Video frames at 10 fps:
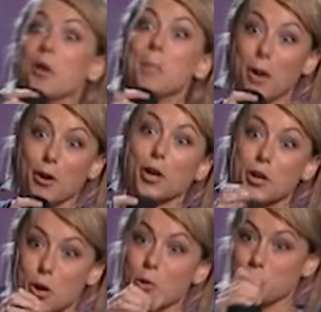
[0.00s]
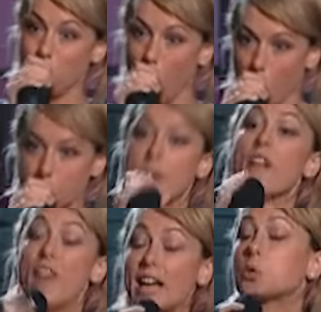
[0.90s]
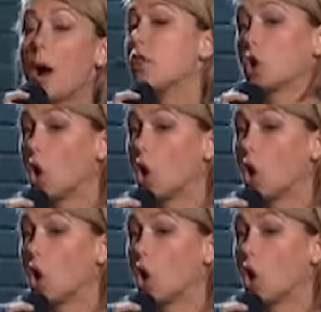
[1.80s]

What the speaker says: that America knows they're whores. That's why they're